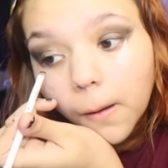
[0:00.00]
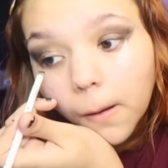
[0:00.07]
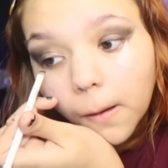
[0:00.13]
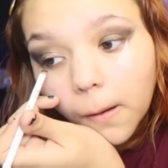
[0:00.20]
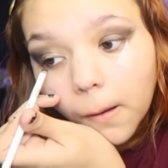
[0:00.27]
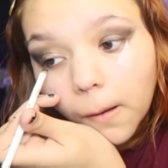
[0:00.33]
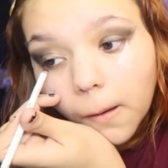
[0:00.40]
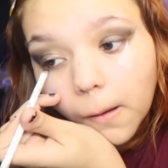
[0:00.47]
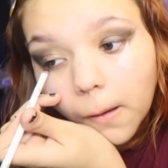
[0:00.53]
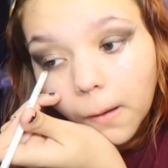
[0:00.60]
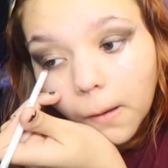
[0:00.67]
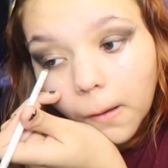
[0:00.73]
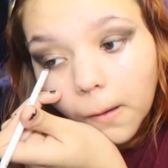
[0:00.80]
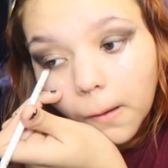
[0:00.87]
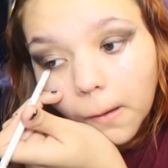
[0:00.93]
My eyes
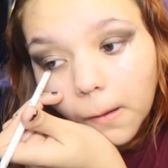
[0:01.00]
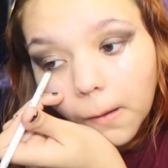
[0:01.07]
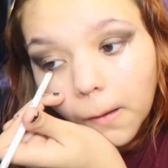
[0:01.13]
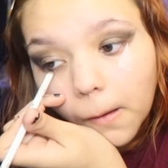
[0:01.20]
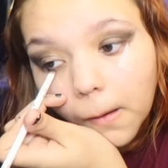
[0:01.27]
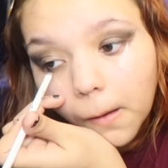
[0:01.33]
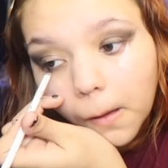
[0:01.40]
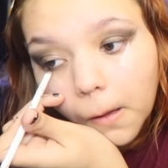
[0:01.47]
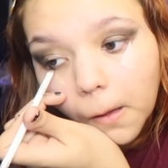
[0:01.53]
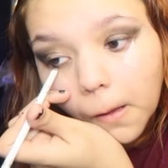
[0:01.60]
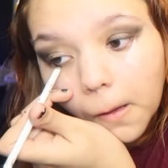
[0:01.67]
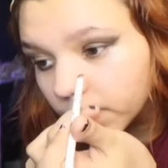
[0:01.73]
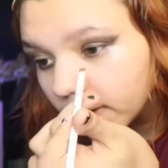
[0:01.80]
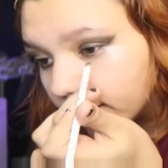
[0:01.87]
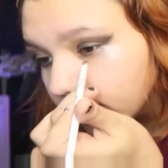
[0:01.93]
always water when I do this.
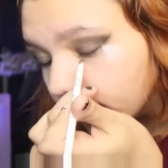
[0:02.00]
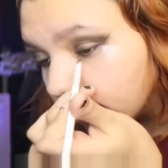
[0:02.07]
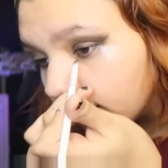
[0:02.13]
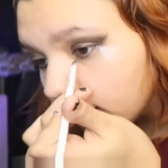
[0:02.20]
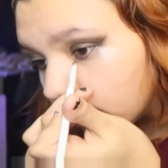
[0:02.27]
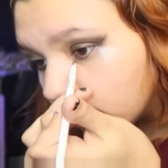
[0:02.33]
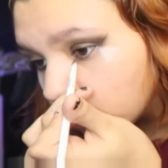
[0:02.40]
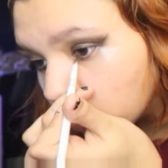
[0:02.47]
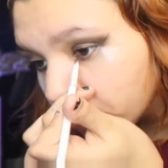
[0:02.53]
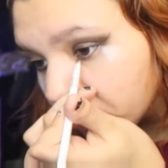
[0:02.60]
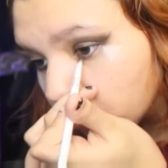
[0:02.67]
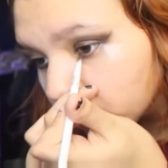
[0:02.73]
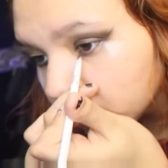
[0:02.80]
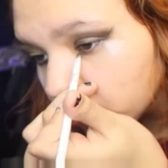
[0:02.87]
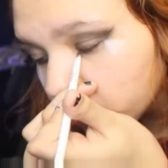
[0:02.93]
I'm blending it a little
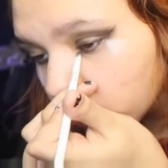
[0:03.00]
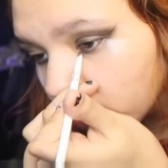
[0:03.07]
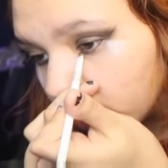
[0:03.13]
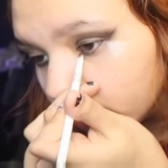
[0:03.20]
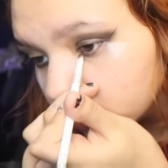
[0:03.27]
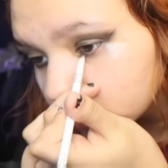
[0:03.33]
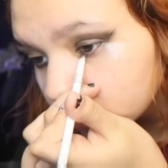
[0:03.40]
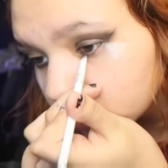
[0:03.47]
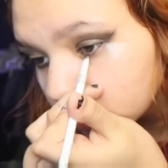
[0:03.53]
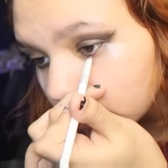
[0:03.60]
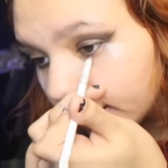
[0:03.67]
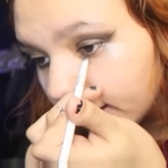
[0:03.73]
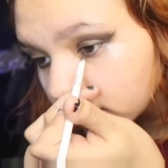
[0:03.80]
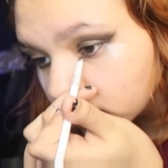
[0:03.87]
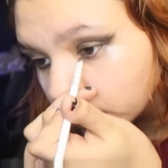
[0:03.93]
bit with the brush
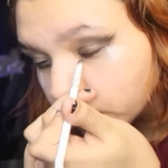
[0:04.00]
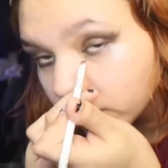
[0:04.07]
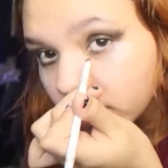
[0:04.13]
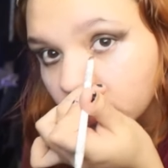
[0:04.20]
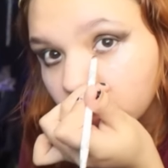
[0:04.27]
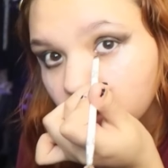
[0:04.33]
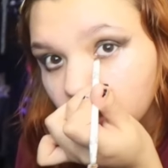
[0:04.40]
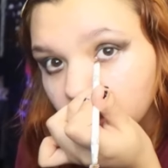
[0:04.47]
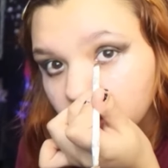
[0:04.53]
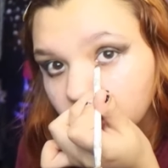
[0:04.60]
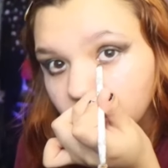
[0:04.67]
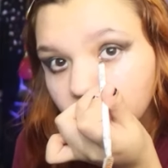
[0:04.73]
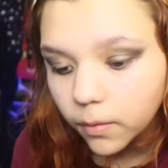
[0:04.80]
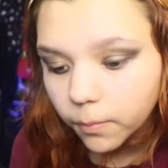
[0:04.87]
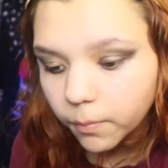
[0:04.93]
as I'm putting it on
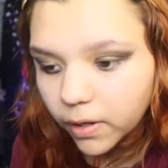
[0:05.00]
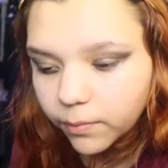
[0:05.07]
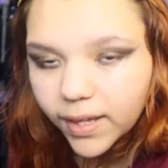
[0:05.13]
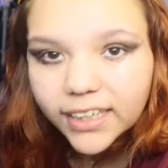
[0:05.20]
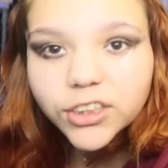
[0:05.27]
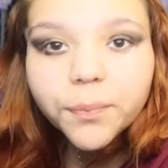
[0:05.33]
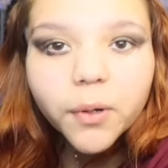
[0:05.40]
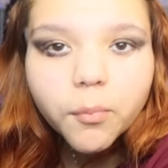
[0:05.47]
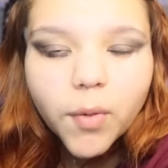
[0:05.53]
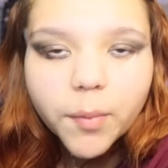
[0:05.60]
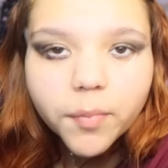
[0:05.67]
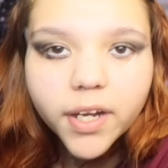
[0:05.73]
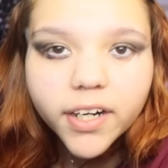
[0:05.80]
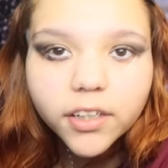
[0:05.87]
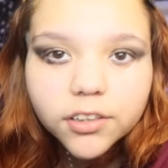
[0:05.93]
there. Maybe I should put my
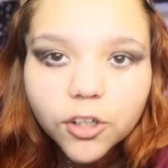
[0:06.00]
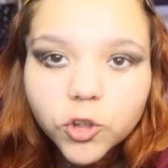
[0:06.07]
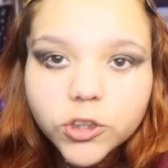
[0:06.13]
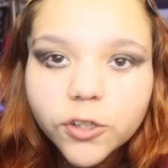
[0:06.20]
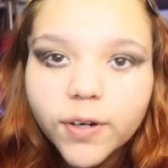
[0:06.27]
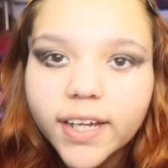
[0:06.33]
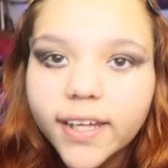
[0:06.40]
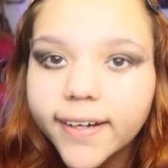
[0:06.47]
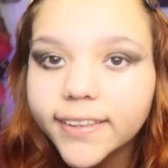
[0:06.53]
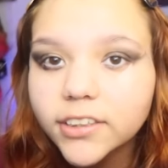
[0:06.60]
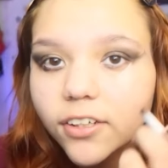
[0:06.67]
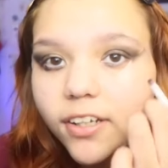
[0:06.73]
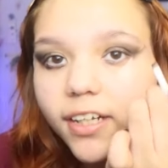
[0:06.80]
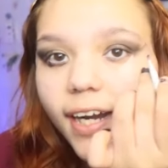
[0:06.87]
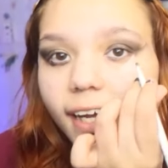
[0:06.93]
mirror closer right here
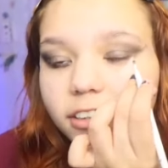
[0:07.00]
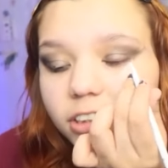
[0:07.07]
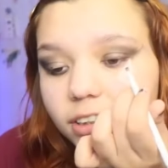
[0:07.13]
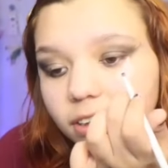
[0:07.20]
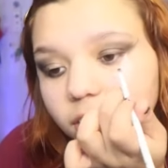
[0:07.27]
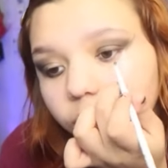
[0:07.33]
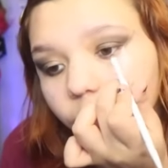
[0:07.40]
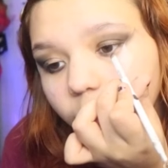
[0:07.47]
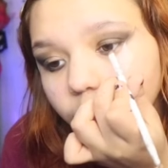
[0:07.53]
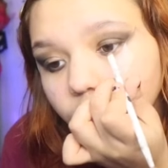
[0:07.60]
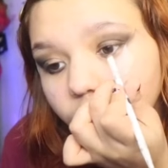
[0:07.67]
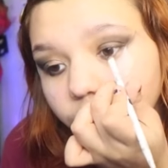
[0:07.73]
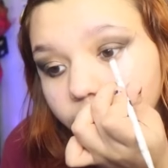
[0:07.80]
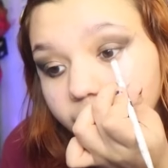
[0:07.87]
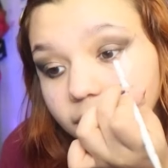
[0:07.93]
so you can actually see what I'm
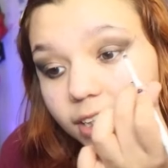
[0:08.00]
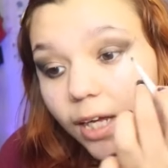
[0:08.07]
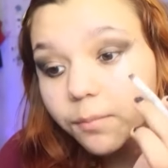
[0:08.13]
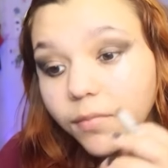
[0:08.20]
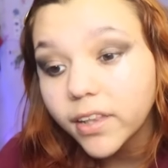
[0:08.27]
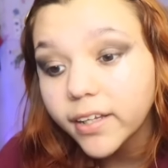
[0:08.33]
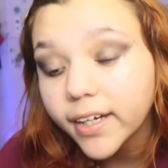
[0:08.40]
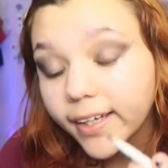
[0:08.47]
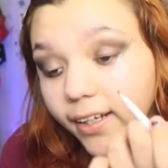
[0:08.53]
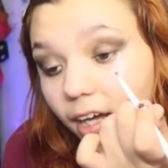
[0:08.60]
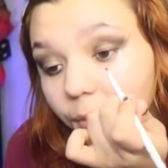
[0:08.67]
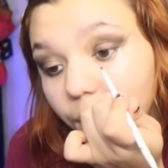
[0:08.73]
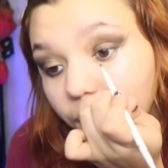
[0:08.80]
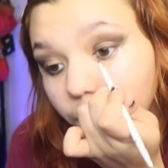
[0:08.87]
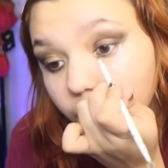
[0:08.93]
doing, because I'm looking
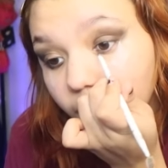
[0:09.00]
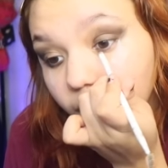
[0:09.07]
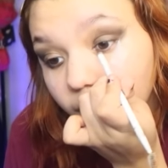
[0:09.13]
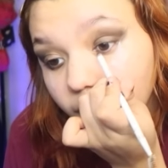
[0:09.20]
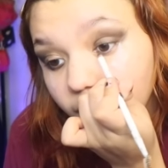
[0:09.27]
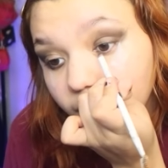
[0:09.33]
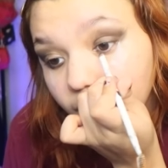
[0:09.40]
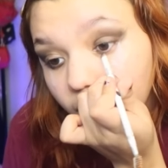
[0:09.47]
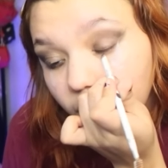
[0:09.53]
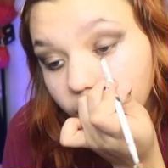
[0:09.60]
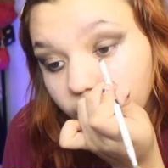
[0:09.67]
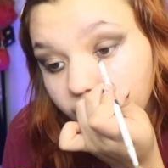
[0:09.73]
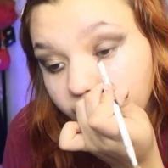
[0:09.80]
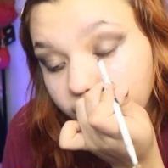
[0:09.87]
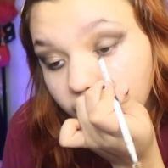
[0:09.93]
at my mirror
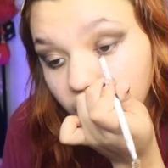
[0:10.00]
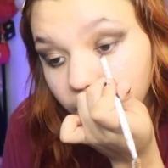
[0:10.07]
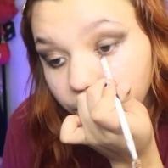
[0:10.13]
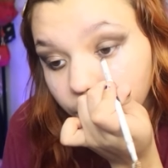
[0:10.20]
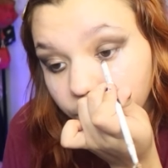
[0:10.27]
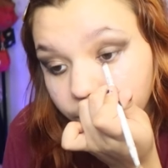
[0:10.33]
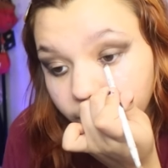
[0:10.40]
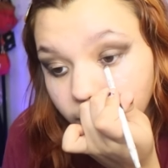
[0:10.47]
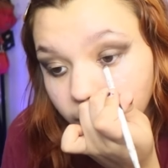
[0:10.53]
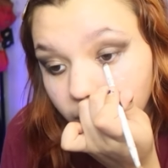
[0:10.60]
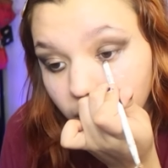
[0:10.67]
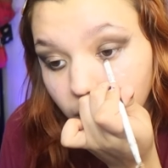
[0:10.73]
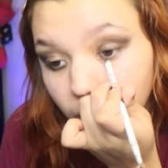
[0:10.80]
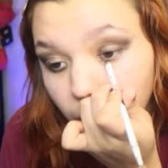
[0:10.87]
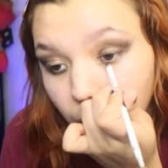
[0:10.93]
rather than the viewfinder.